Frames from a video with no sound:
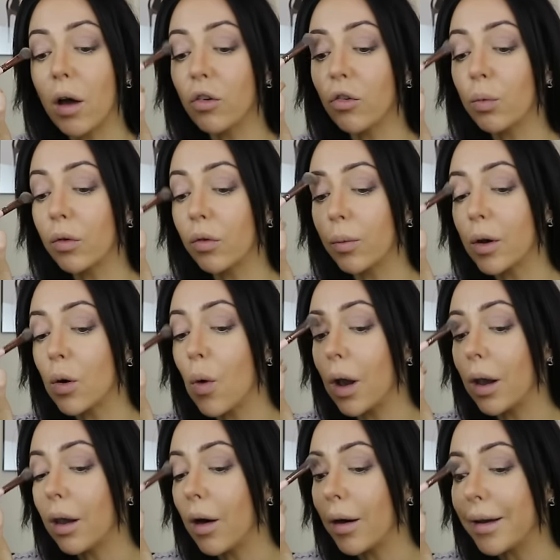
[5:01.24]
I just want something
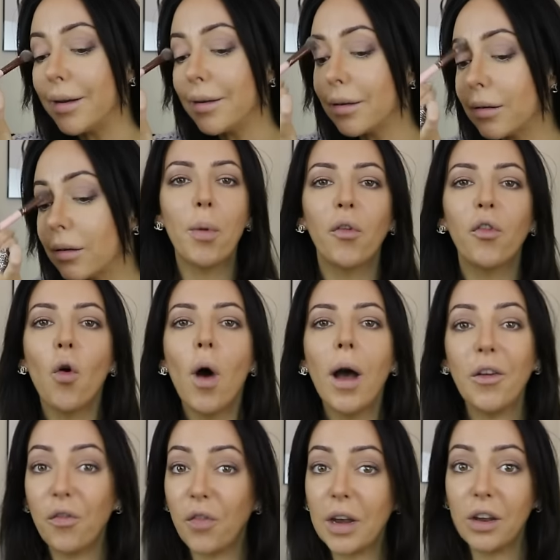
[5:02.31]
quite light. Before
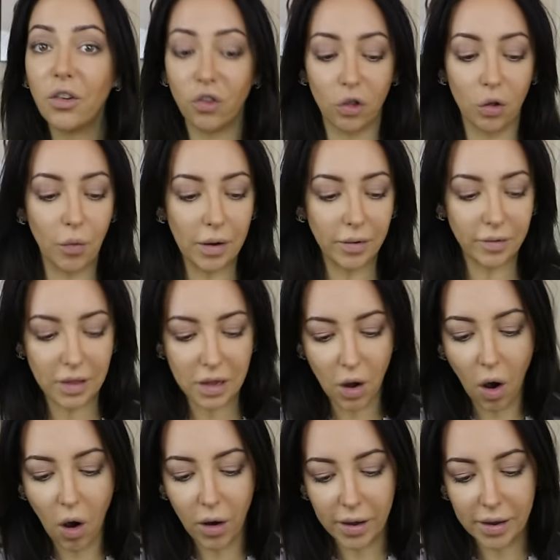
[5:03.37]
I finish the rest of
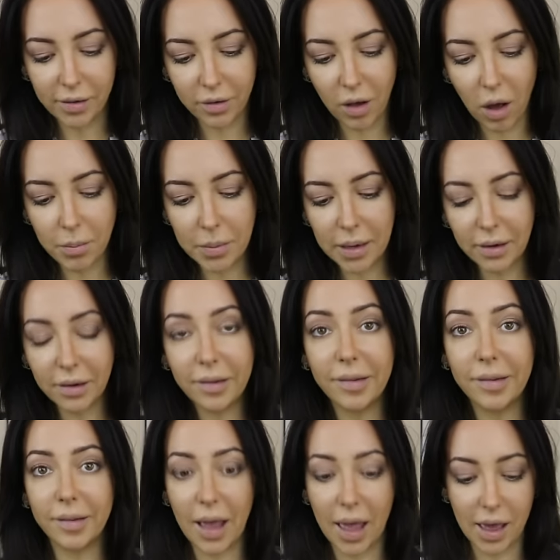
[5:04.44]
the eyes, I'm gonna
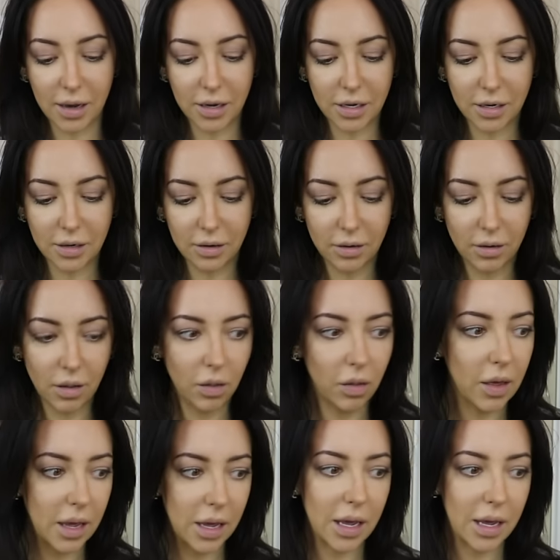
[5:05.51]
set
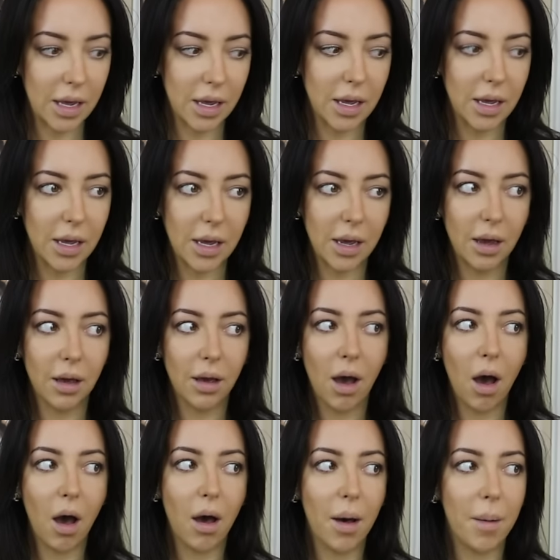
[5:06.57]
the
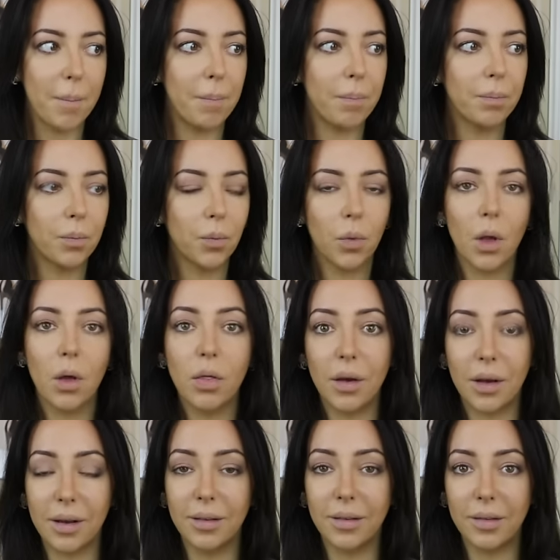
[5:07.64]

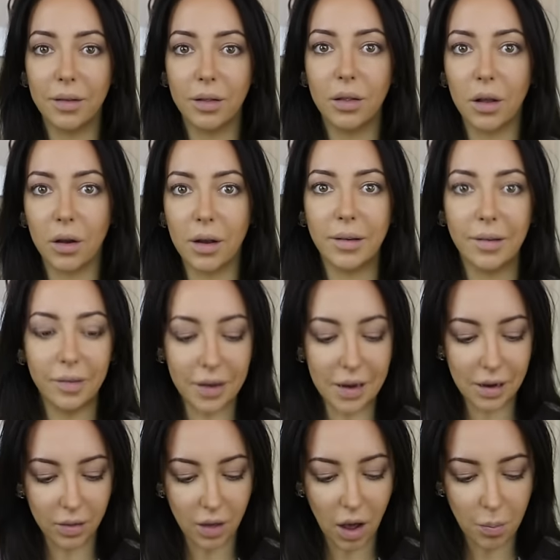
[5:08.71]

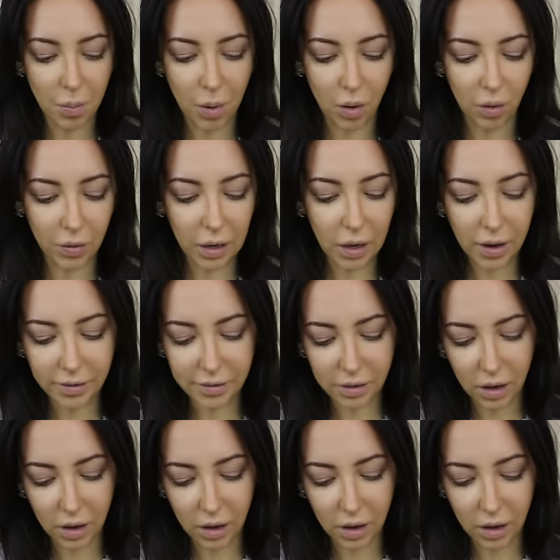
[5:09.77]
concealer that I put on, the lighter